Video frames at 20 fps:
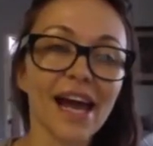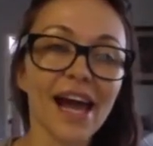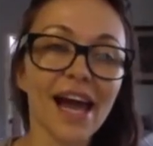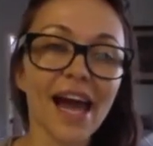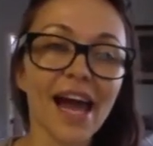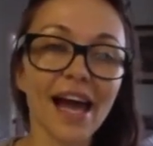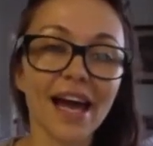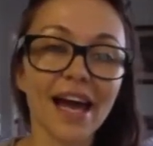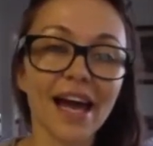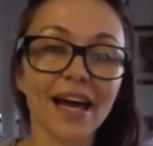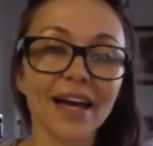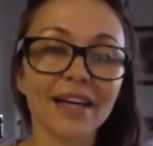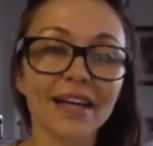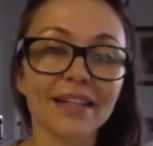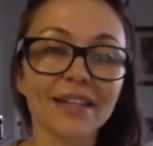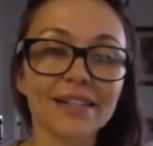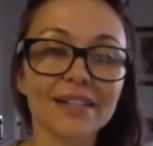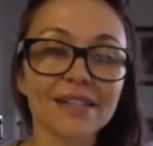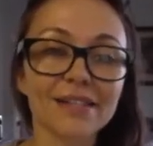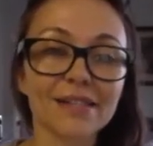
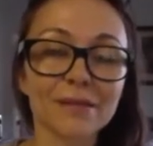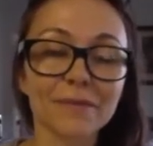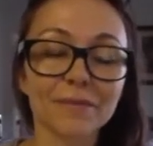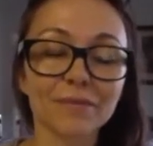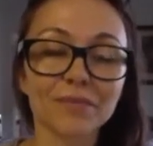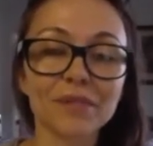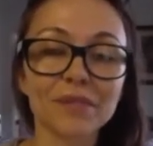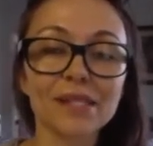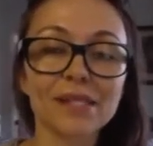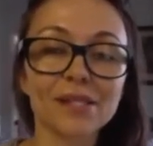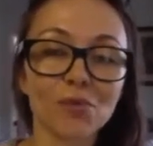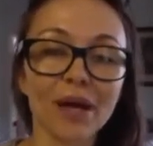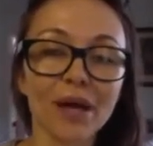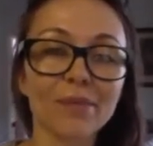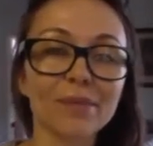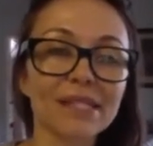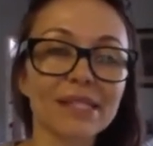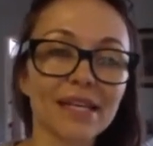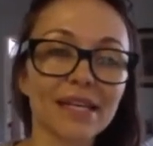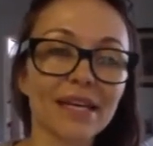And this is why
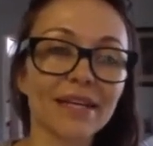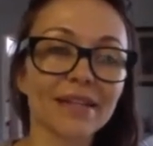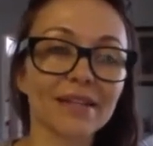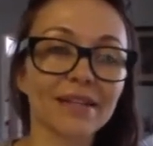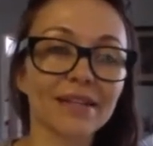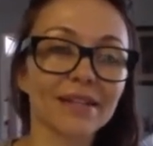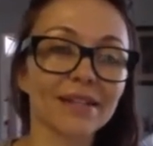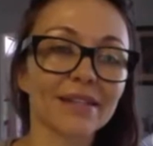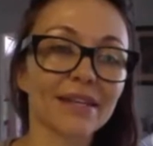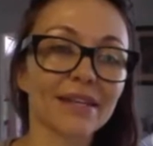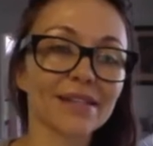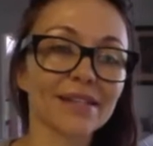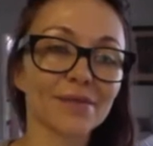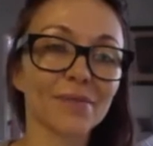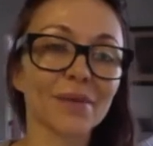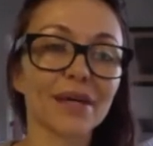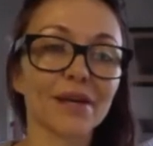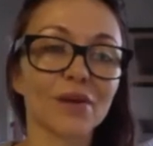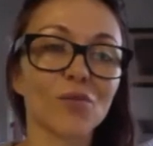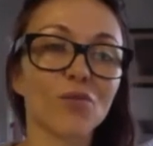I'm saying that it doesn't
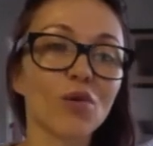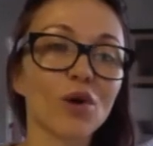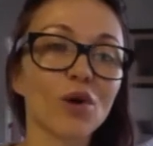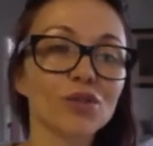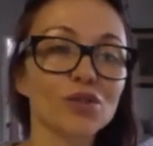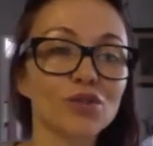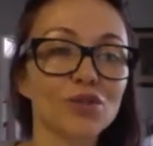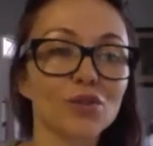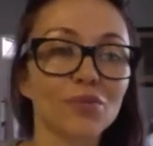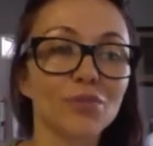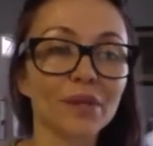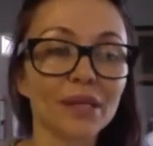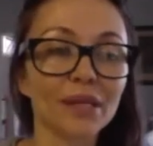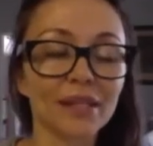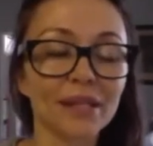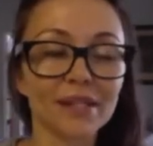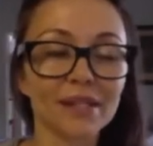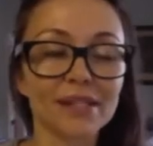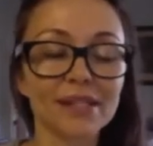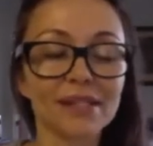matter what you meet
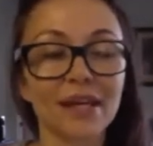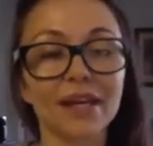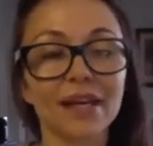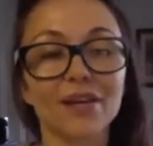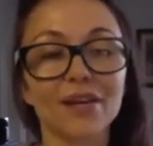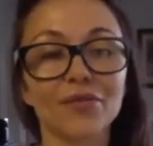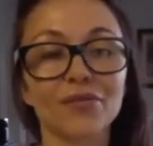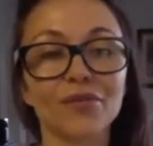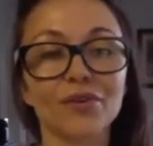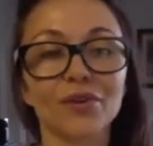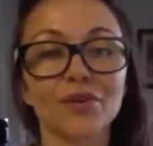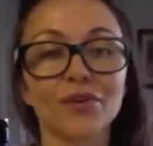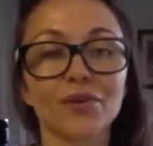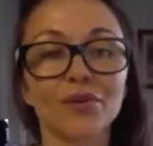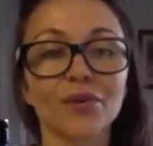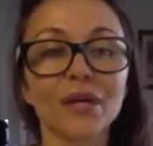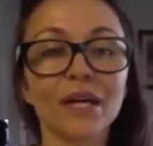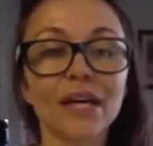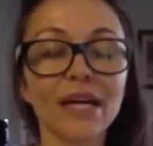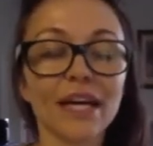inside of you.